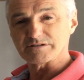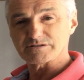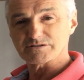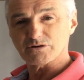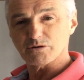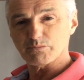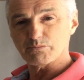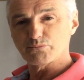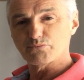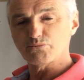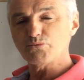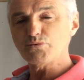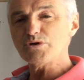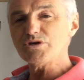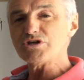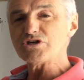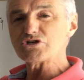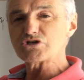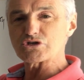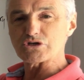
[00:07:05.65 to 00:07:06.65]
So,
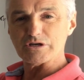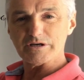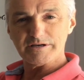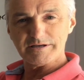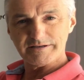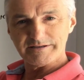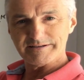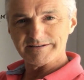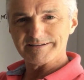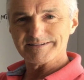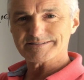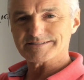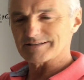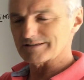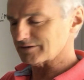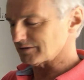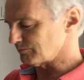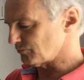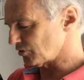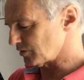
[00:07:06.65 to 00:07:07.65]
puis-je, it's a
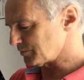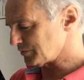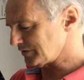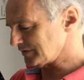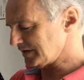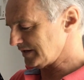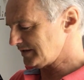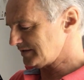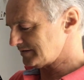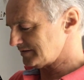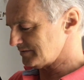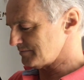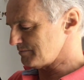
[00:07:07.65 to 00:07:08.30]
little more polite.